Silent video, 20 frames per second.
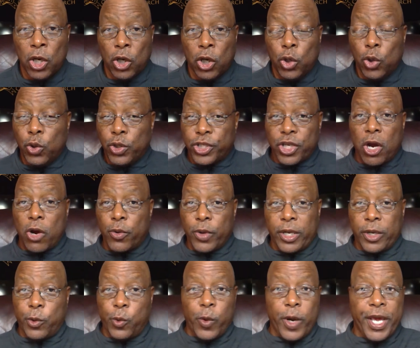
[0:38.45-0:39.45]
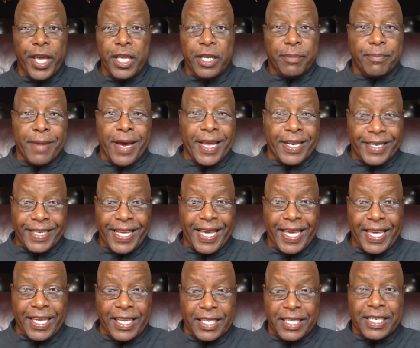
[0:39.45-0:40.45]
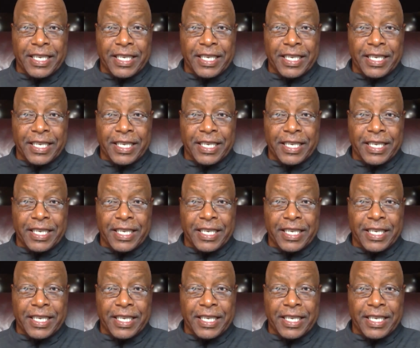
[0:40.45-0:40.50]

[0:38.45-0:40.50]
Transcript: who has already weighed my day,